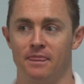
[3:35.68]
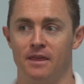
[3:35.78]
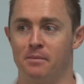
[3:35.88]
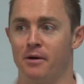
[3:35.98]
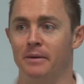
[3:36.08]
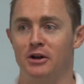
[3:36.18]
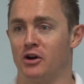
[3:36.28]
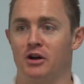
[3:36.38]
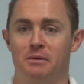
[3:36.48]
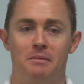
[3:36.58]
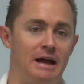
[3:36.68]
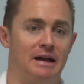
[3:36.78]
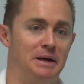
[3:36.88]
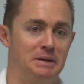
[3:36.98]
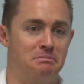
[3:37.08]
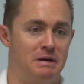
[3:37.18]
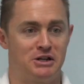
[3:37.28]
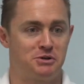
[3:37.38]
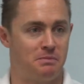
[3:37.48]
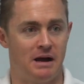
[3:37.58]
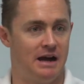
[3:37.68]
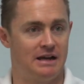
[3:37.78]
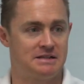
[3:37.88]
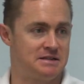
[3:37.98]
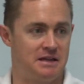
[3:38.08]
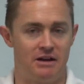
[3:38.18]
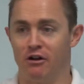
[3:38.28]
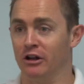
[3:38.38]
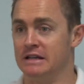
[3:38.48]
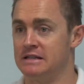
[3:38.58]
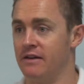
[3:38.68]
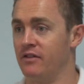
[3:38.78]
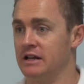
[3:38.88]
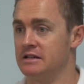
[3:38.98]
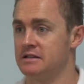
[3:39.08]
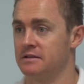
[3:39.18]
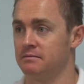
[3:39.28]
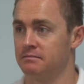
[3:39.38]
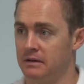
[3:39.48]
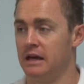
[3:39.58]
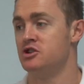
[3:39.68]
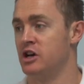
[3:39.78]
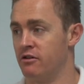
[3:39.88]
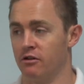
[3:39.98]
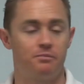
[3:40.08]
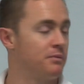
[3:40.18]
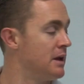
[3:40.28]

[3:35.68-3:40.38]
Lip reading: They're probably not going to make it much past their early 70s in general,